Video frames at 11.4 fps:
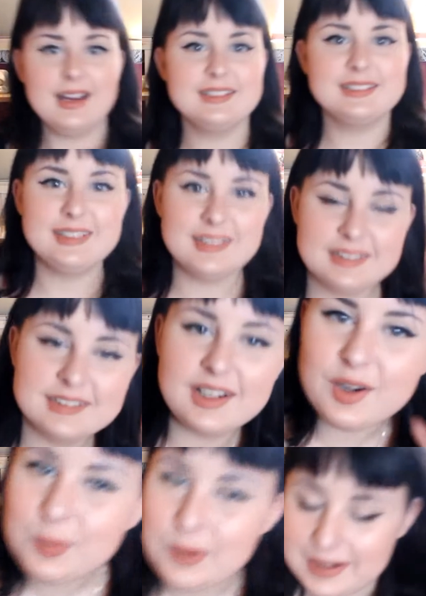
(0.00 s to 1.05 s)
I still
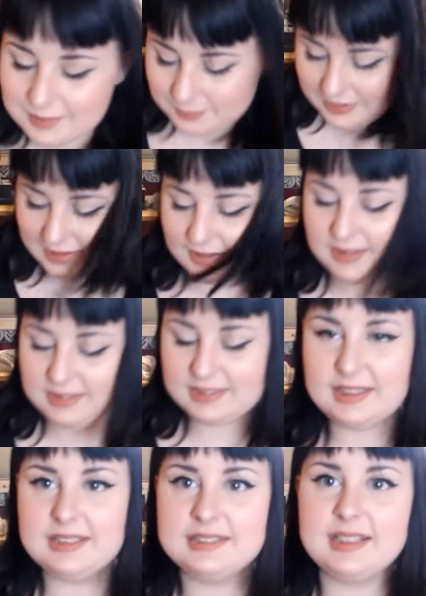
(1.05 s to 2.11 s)
start with it
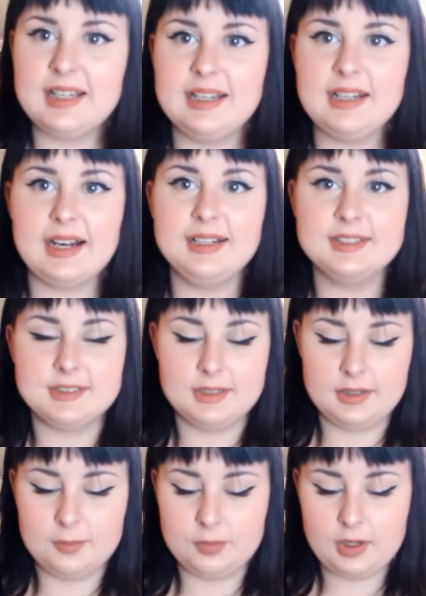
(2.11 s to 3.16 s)
because it's a
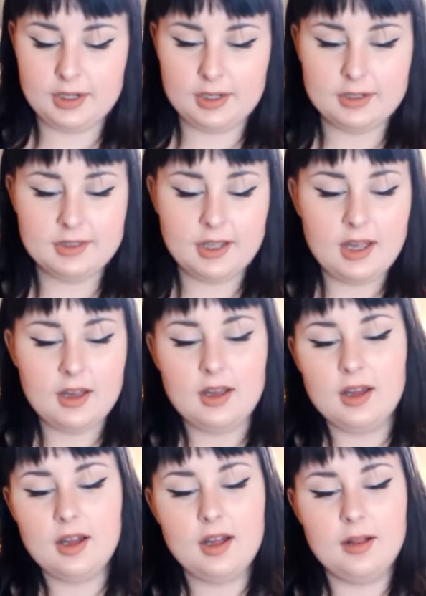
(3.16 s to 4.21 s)
nice uh, product.
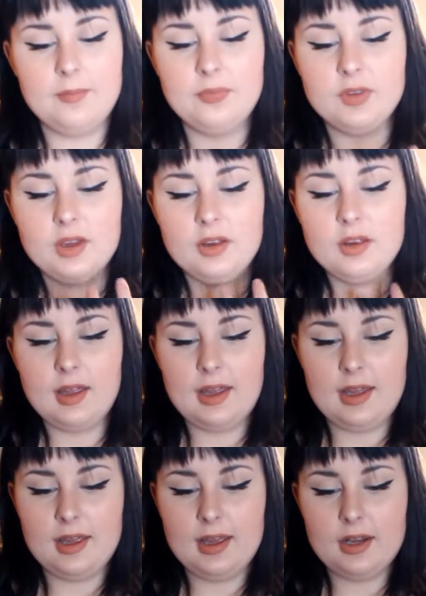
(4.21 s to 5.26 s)
Um,
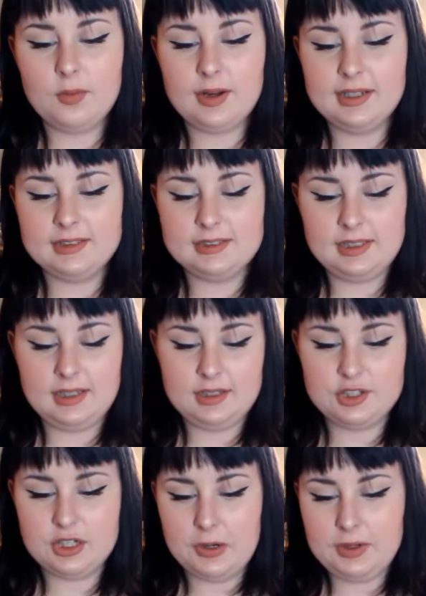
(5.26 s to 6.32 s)
NYC
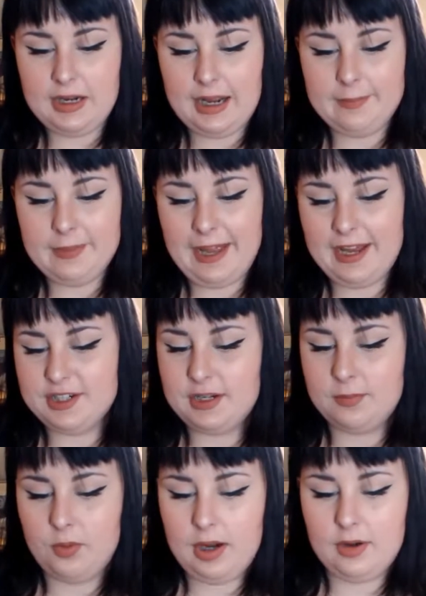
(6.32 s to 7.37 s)
Showtime Lash
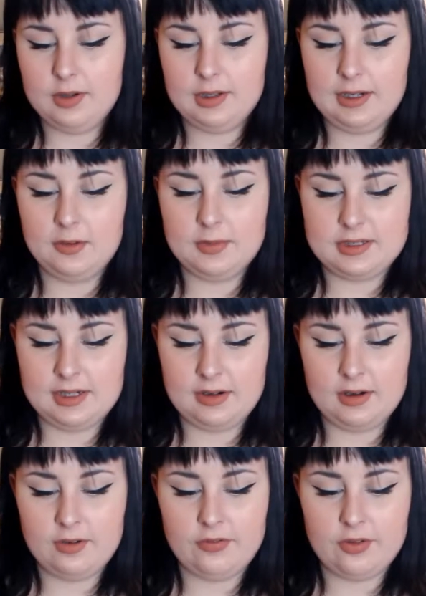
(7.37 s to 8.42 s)
and Brow Clear
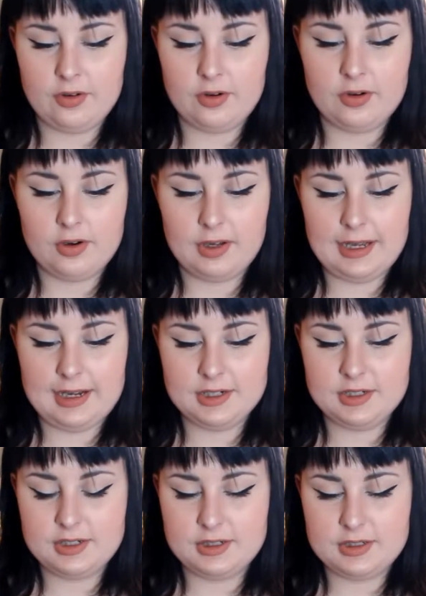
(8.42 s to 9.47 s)
Mascara for
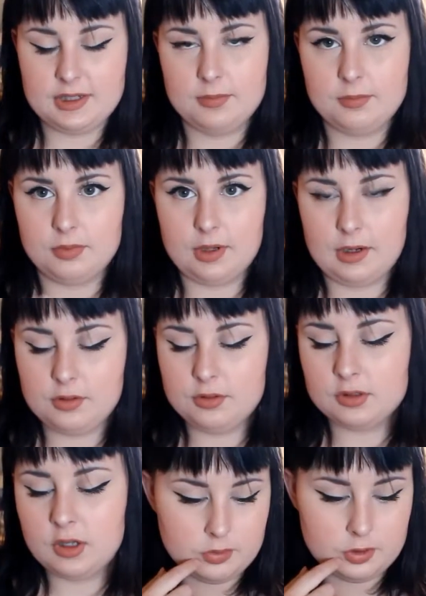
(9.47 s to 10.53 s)
lashes and
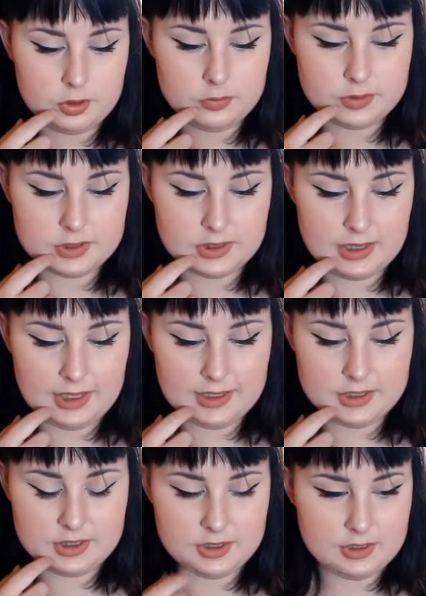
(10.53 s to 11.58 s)
brows. Groom's
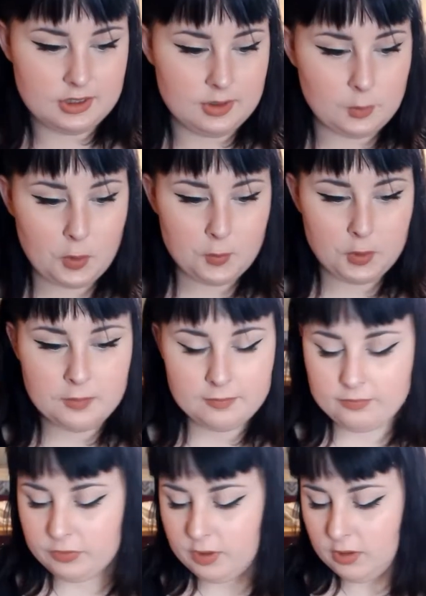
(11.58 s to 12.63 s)
lashes,
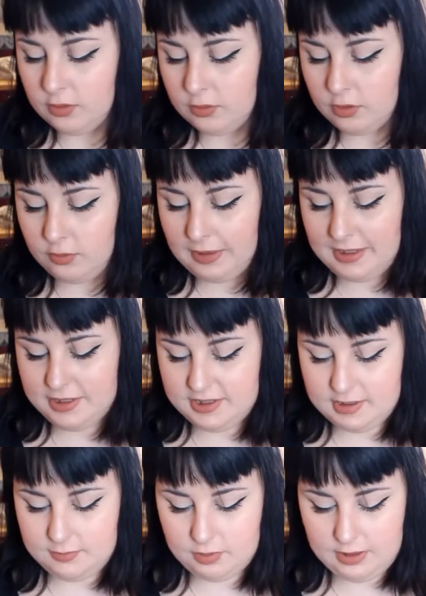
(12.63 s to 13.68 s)
groom lashes
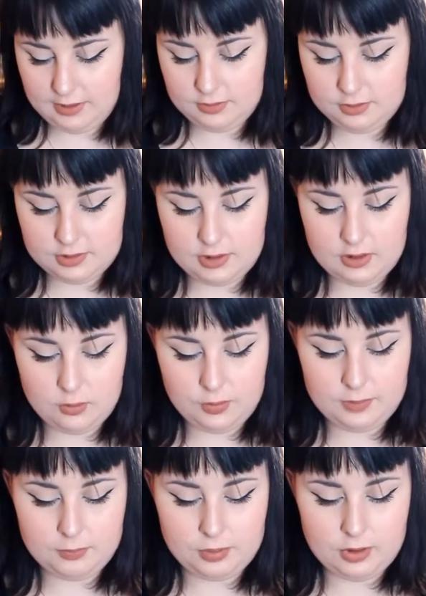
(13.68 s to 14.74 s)
and brows uh,
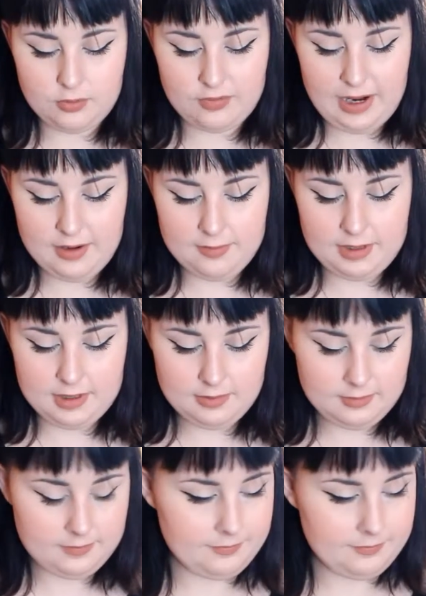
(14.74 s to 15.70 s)
with Pro Vitamin.